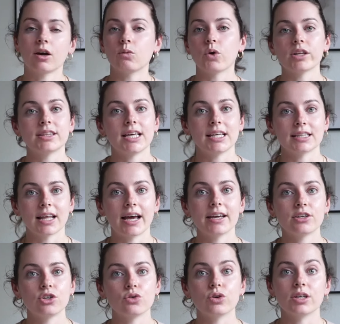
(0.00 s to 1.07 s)
on what they
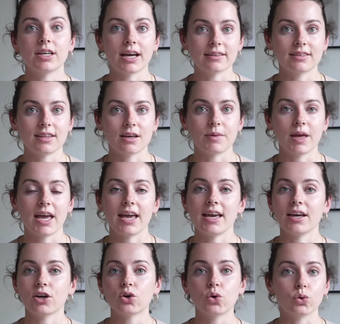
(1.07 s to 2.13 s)
like, you could get them
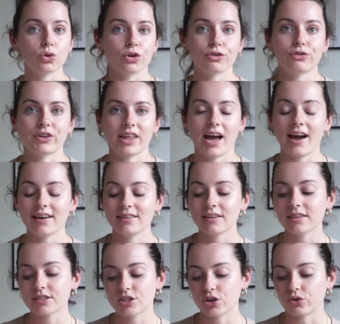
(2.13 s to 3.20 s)
a cooler for that. I think
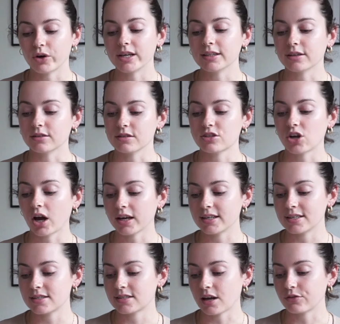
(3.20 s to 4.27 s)
that's a great little stocking
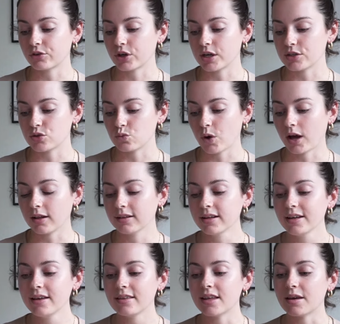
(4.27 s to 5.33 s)
stuffer as well.
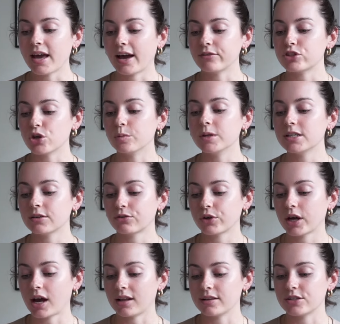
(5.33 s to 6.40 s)
They have so many
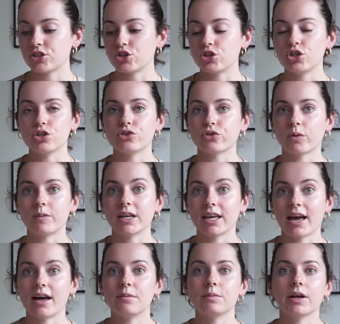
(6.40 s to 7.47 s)
different colors to choose from
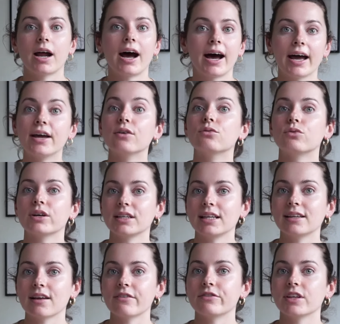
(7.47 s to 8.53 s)
again, but I really
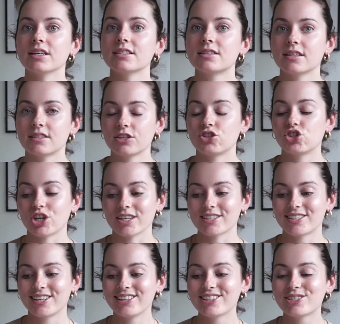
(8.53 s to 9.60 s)
love this. This is
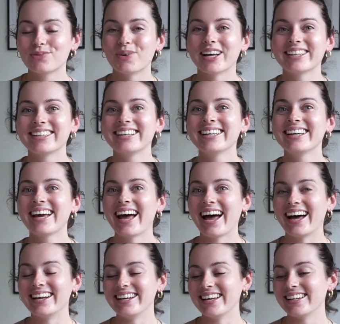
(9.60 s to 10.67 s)
Justin's one,
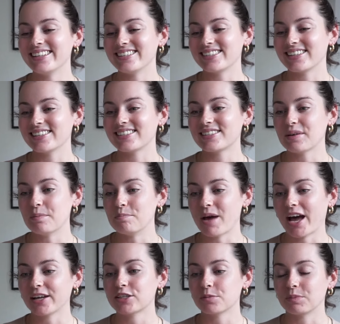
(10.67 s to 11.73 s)
and it is this
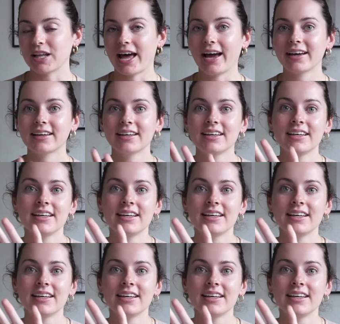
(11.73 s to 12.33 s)
matte black,